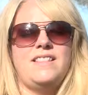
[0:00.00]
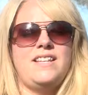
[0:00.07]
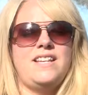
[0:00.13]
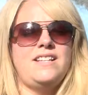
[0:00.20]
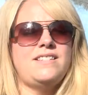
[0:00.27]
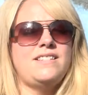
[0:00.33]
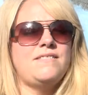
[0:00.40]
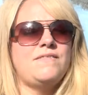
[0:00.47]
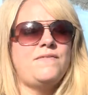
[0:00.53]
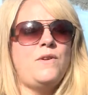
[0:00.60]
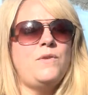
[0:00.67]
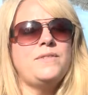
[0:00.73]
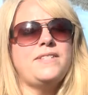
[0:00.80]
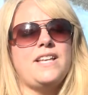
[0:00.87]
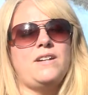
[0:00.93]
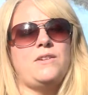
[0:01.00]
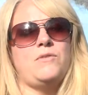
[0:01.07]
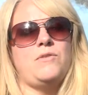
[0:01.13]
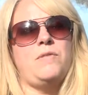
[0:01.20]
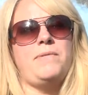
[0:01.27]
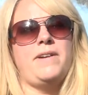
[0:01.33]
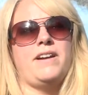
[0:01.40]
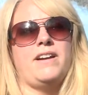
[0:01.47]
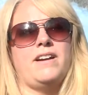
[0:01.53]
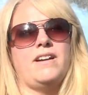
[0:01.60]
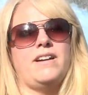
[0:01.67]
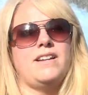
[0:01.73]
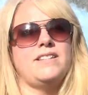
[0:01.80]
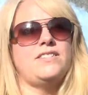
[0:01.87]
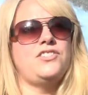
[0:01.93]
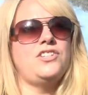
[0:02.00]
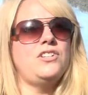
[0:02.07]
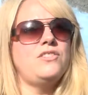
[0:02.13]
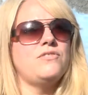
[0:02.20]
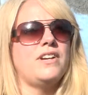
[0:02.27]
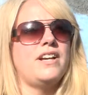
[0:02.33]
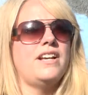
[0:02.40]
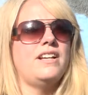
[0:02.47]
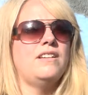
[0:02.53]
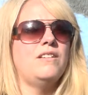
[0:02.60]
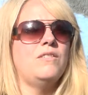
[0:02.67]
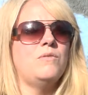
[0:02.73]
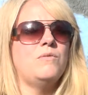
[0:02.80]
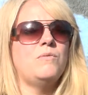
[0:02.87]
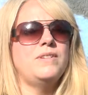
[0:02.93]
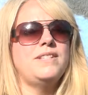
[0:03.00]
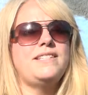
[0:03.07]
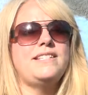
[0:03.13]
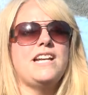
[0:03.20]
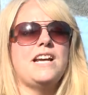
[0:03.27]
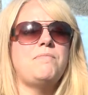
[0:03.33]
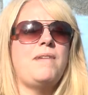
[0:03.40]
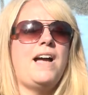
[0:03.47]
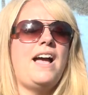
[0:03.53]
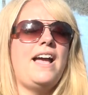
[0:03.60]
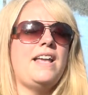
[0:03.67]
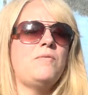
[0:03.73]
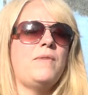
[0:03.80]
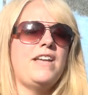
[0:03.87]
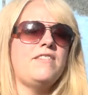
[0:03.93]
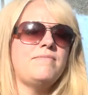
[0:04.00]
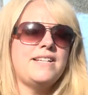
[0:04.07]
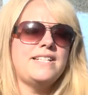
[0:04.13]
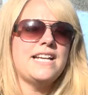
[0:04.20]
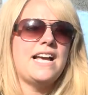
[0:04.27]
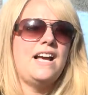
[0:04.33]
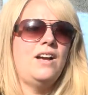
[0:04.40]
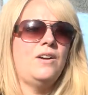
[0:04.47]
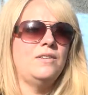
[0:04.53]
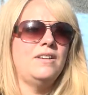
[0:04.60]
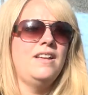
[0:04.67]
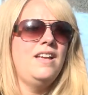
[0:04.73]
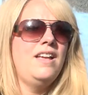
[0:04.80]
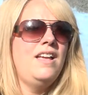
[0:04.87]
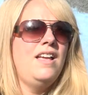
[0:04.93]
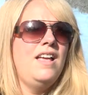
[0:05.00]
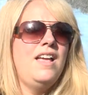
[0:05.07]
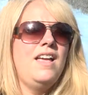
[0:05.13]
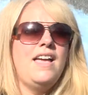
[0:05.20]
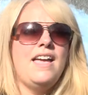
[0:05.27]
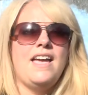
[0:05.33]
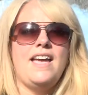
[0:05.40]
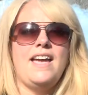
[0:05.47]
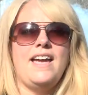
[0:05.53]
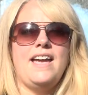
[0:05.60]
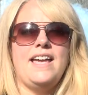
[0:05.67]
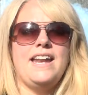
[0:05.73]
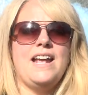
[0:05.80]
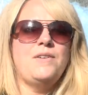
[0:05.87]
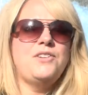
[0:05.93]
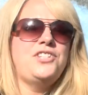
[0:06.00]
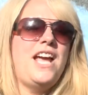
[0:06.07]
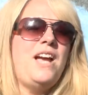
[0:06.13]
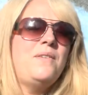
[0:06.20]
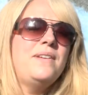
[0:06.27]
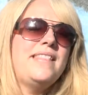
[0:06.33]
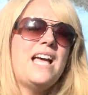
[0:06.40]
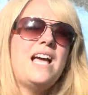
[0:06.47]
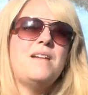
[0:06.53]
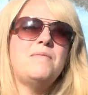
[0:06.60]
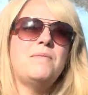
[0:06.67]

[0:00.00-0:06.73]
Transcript: these folks that grew up here as children would stop by and wave me down, and I would chat with them